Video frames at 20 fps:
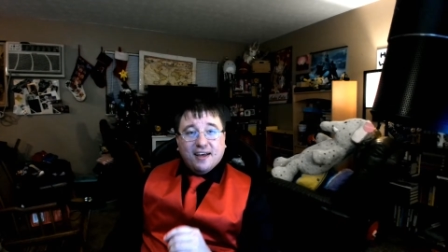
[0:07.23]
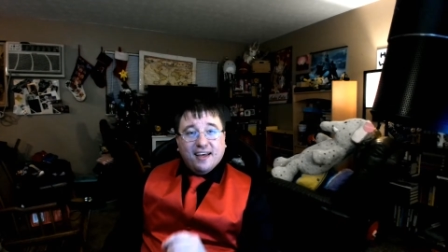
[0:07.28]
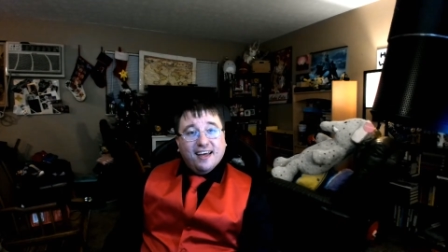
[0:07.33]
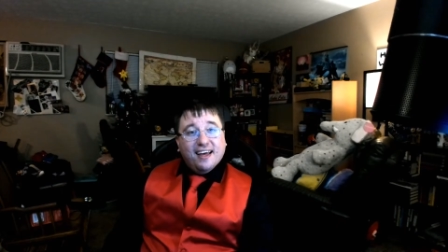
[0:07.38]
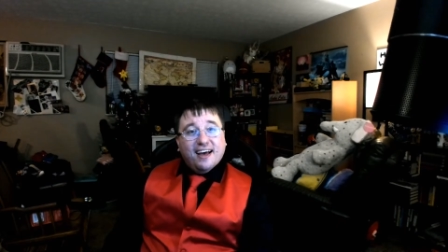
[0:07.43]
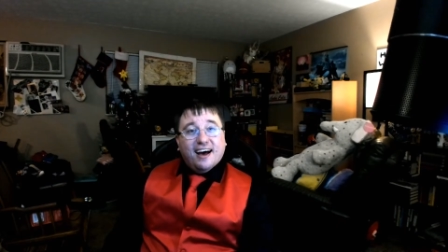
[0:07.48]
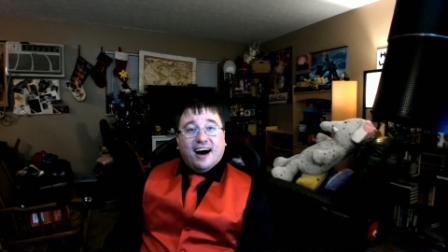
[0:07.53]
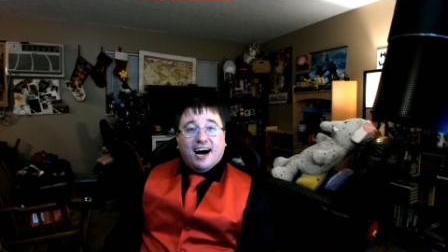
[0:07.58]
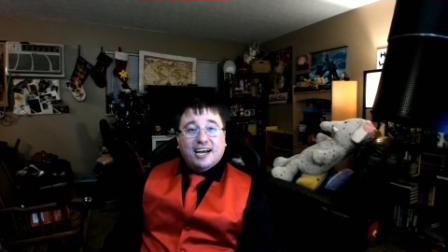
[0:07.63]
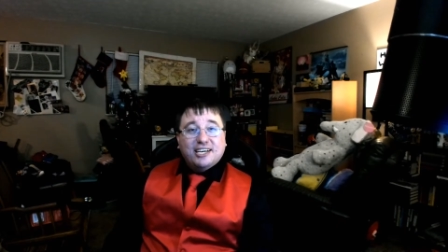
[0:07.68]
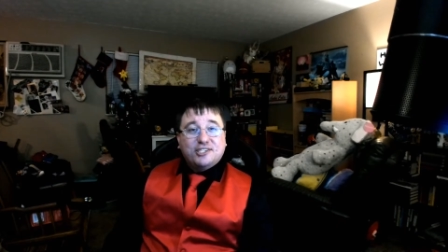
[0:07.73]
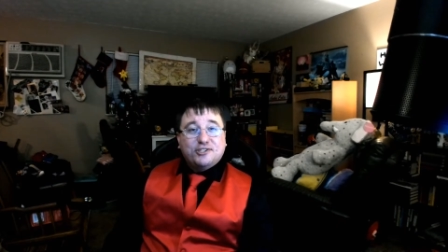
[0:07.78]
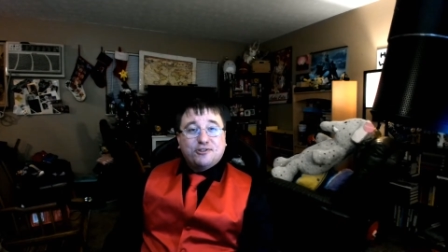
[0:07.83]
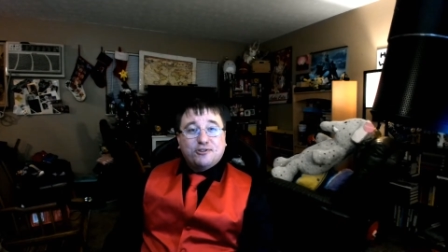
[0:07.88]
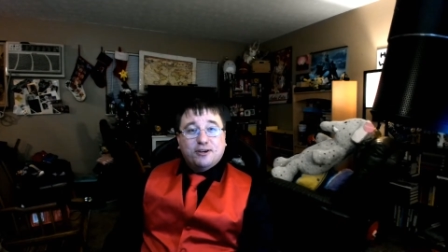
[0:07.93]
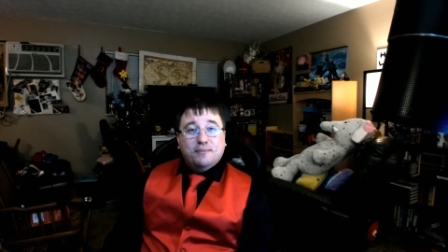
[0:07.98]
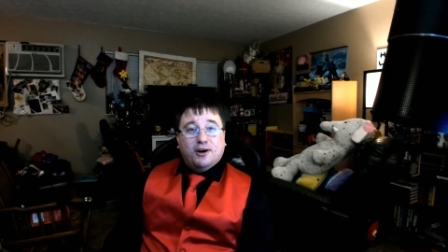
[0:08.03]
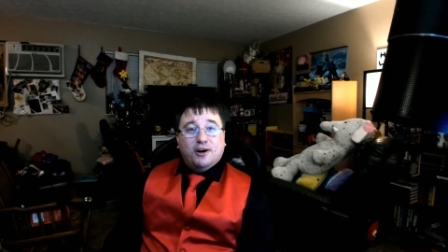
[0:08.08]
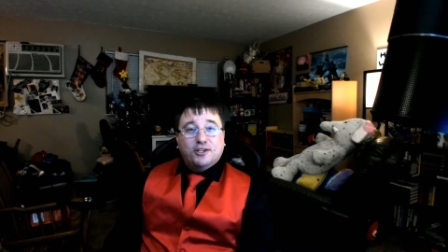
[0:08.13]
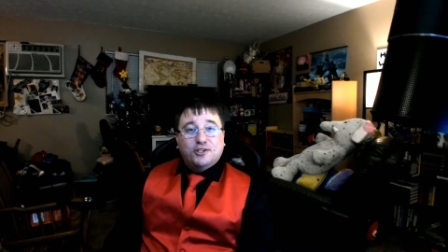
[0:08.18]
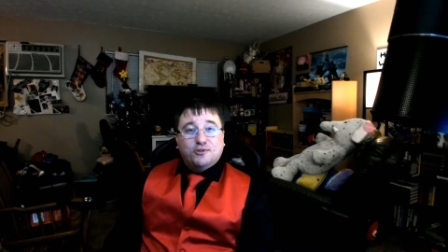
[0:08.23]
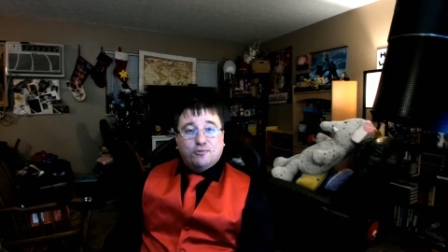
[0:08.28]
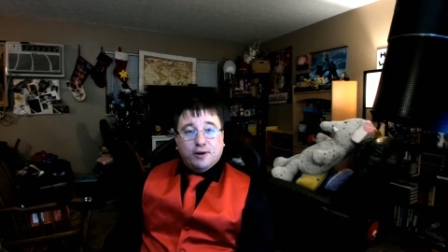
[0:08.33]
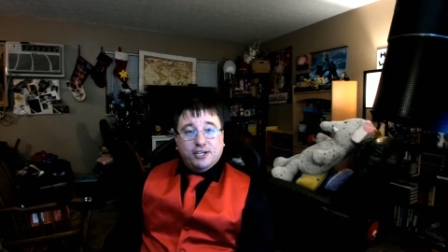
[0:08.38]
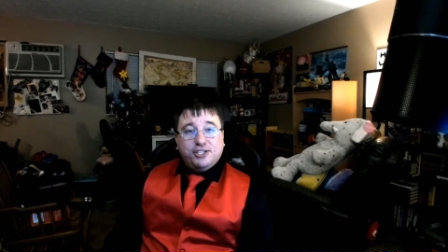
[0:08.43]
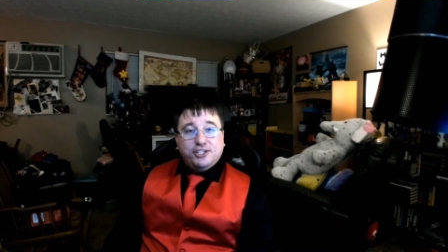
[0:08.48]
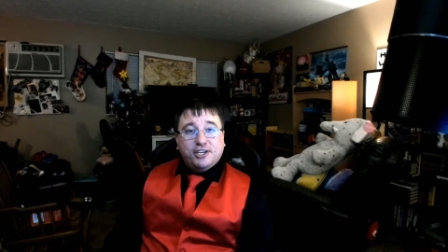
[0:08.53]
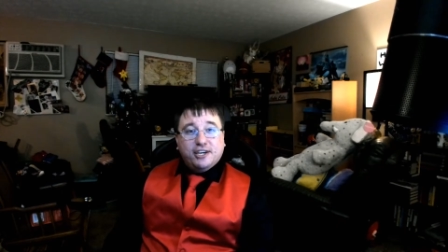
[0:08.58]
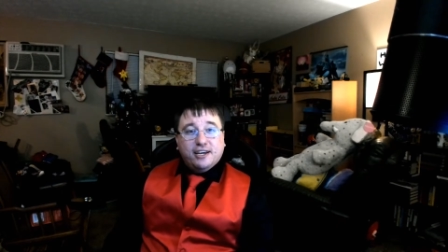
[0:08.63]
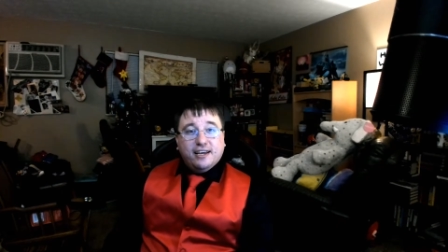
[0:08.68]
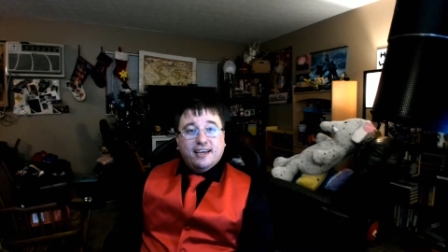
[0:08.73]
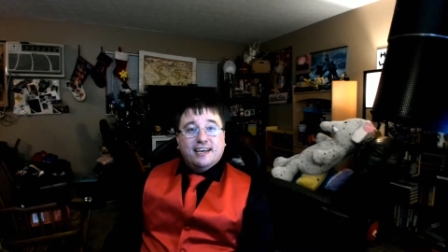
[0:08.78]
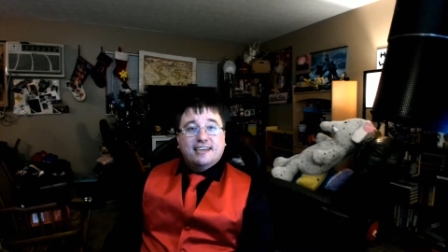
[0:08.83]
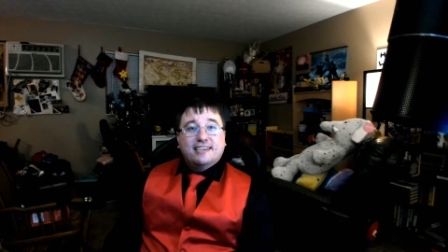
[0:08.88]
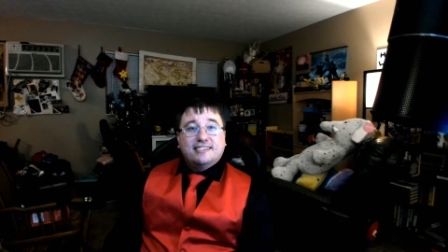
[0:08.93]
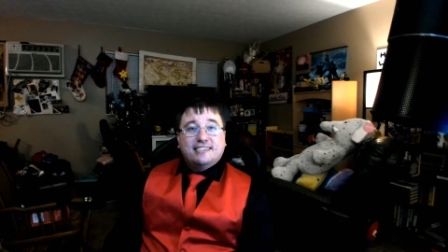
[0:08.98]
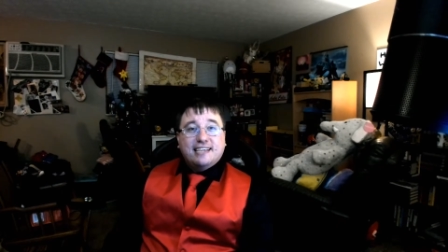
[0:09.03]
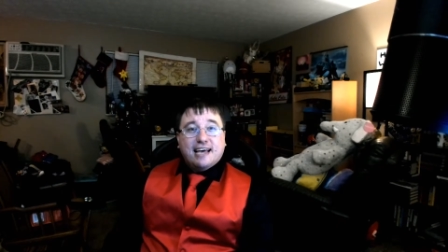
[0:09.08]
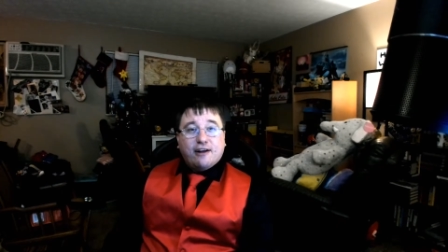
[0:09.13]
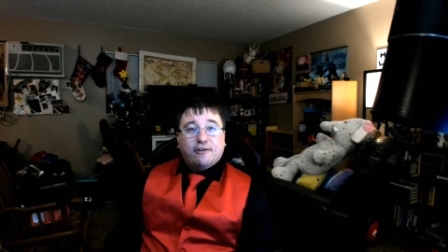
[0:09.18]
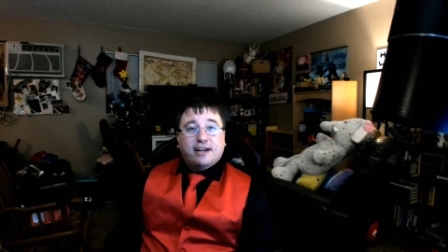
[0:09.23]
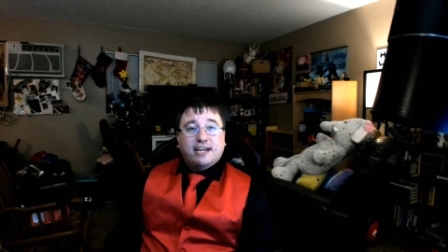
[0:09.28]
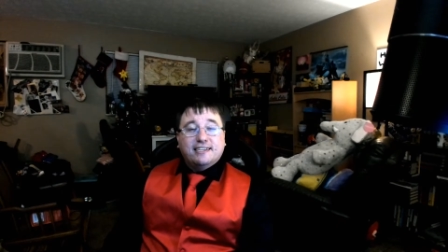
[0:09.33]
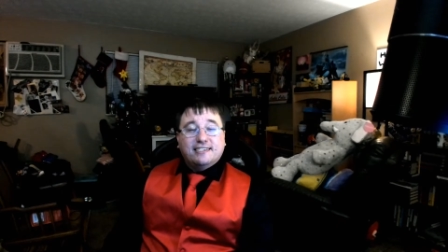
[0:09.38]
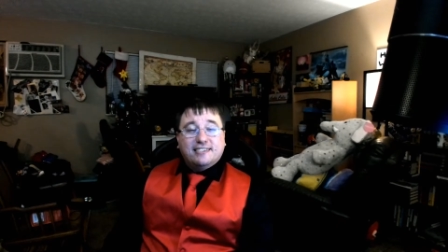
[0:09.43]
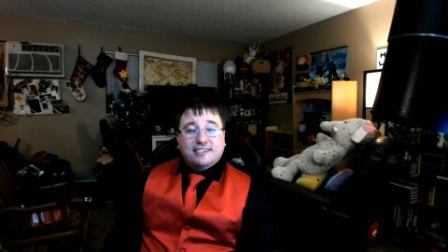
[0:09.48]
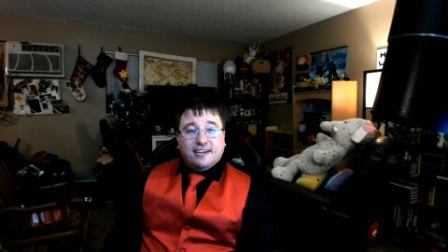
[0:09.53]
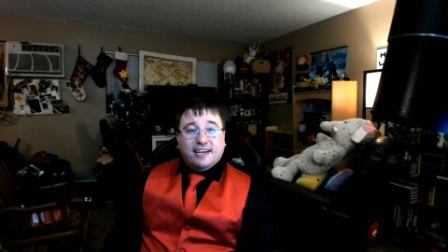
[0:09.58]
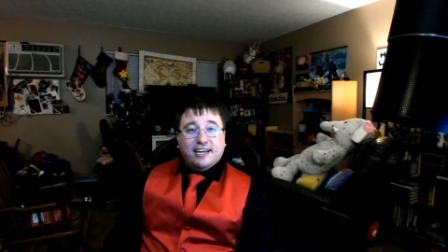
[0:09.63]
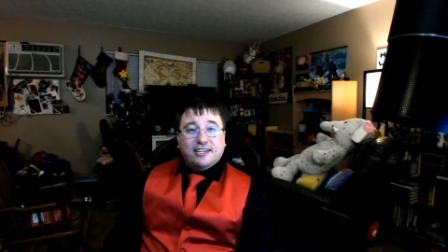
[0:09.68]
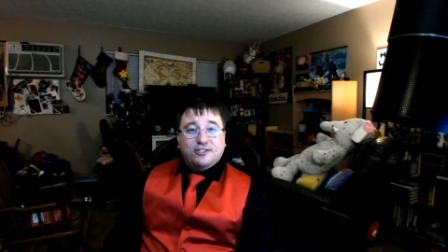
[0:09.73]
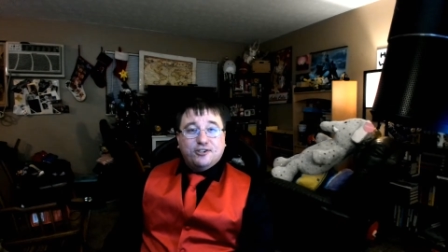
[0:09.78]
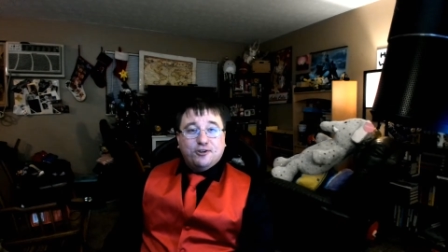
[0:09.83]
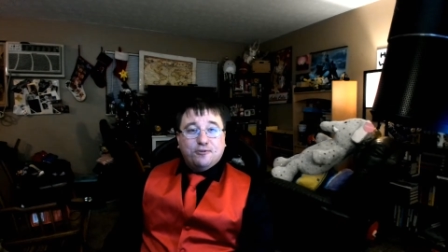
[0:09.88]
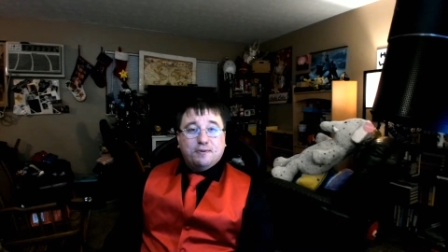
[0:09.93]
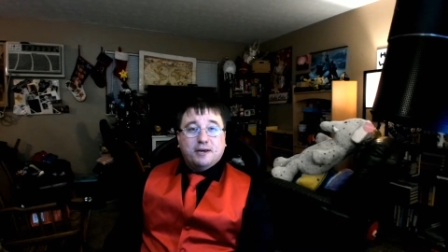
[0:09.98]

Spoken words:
I stream on Twitch Saturday and Sunday at 2 p.m.